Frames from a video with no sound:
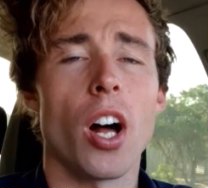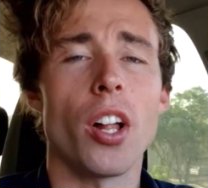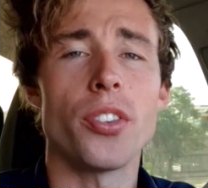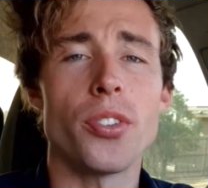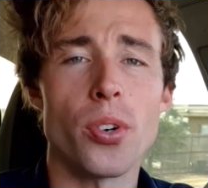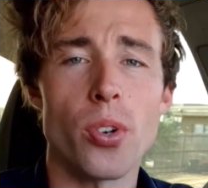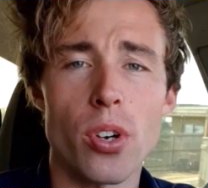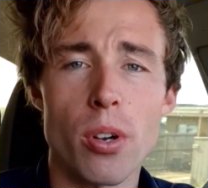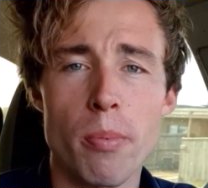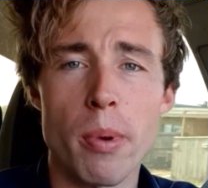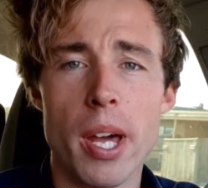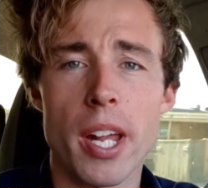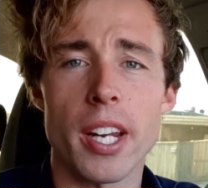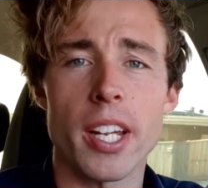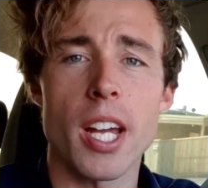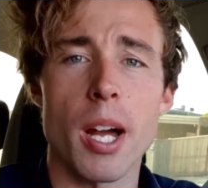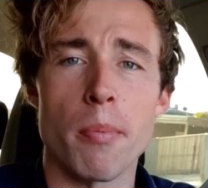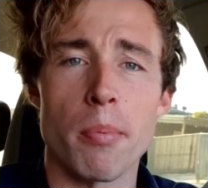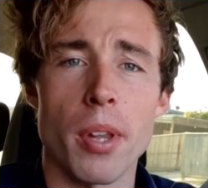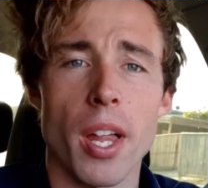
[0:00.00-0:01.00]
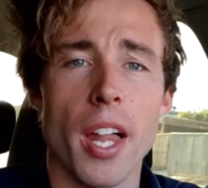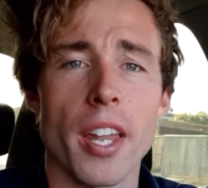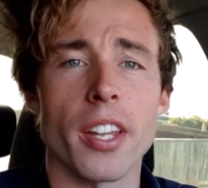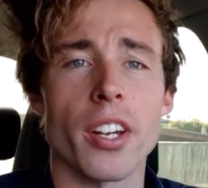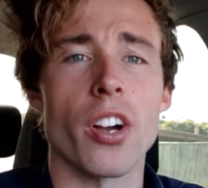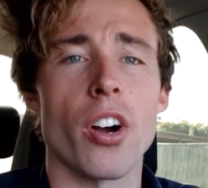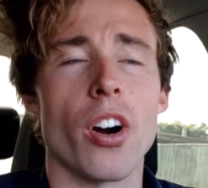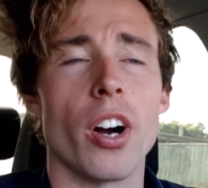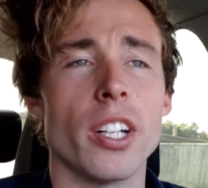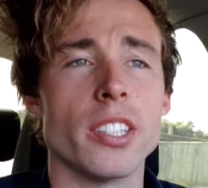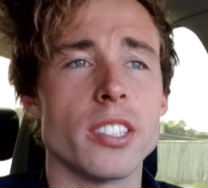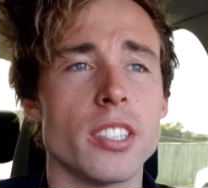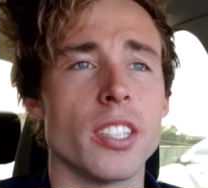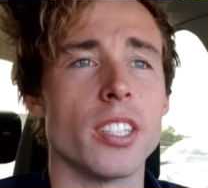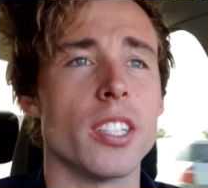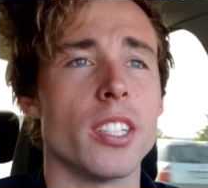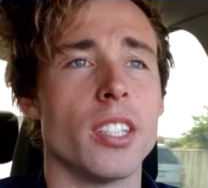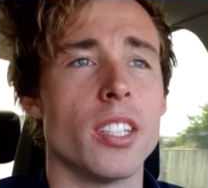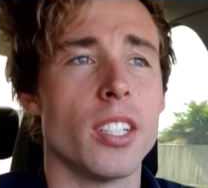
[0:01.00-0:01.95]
I'll talk about a couple other guys that,